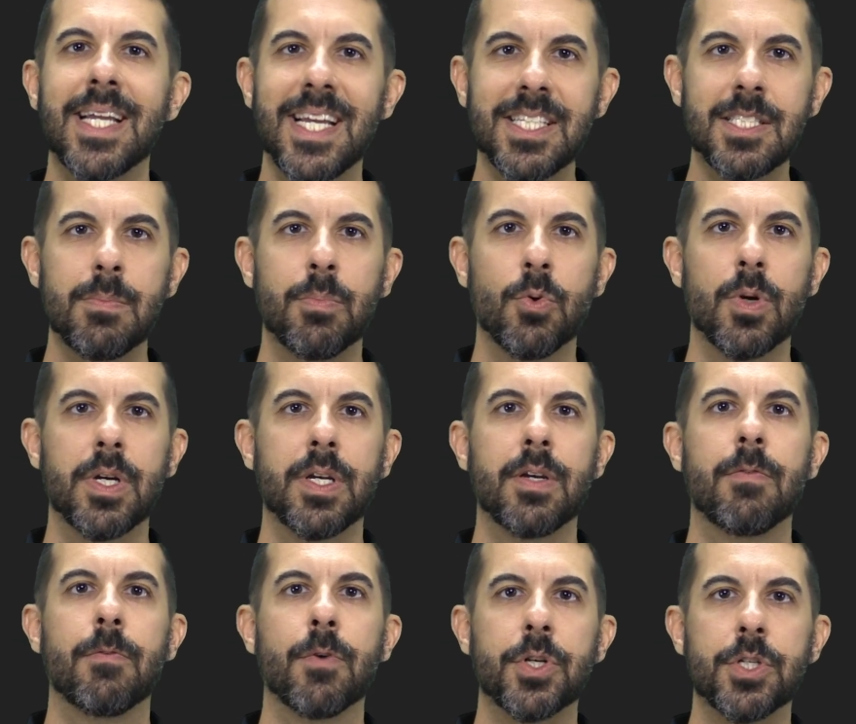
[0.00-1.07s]
it's
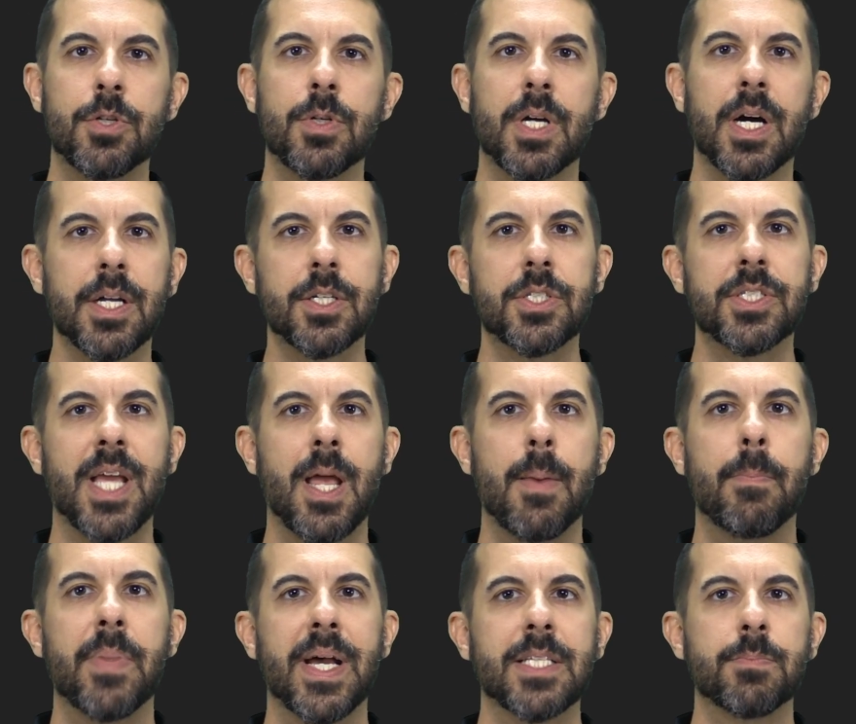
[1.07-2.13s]
important for you to
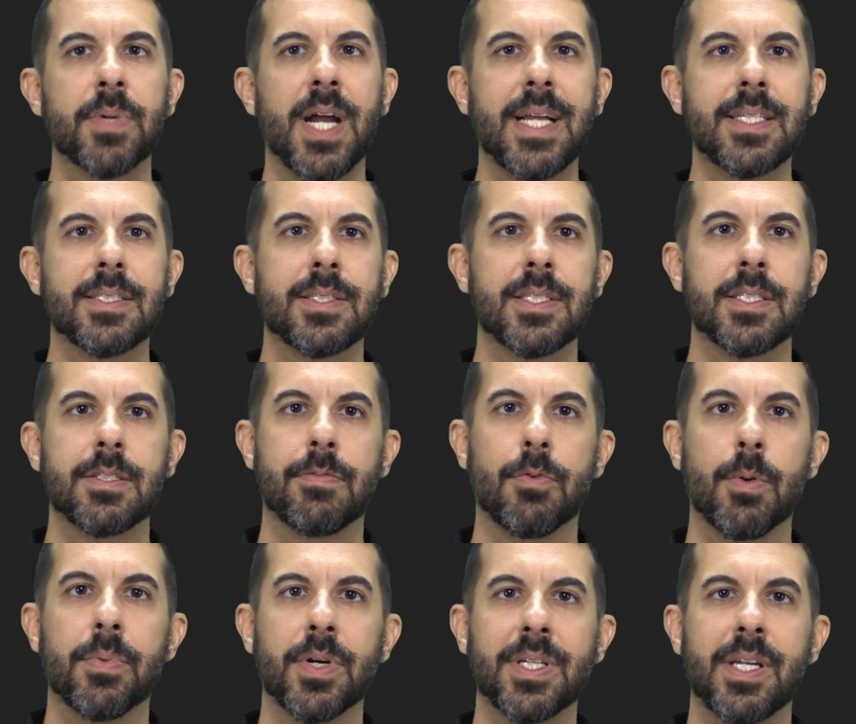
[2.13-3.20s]
understand best practices
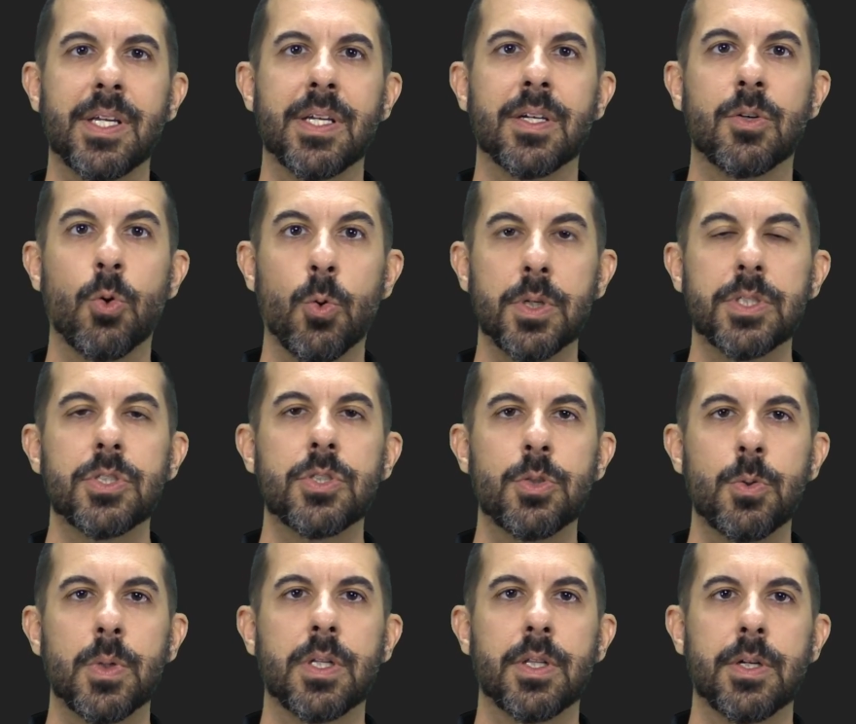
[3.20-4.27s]
for bringing a course
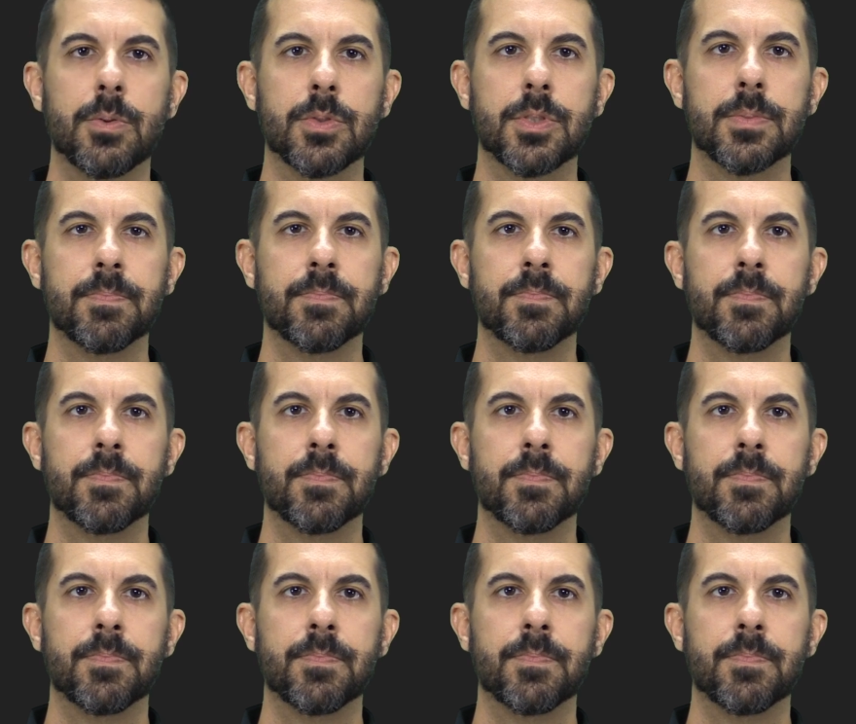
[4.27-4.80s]
to a close.